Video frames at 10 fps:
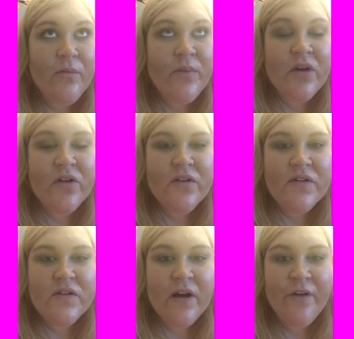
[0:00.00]

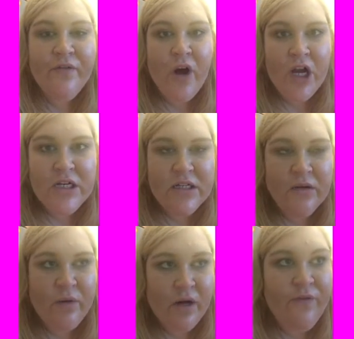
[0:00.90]
because I find
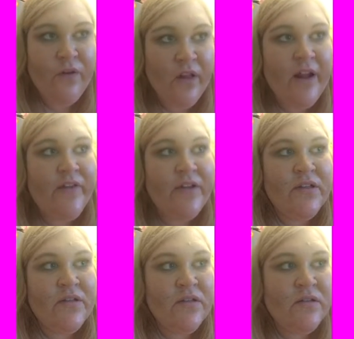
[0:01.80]
that when I feel like
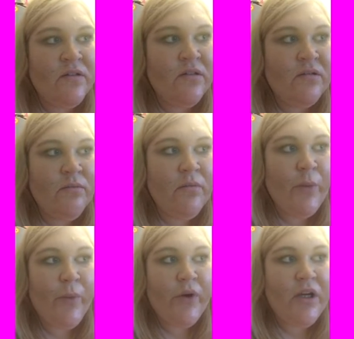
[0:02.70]
this, my
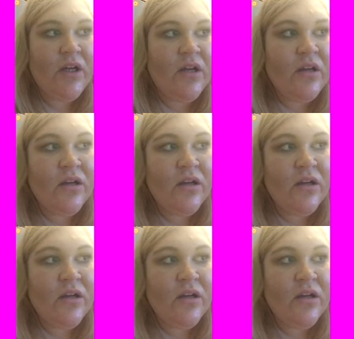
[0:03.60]
body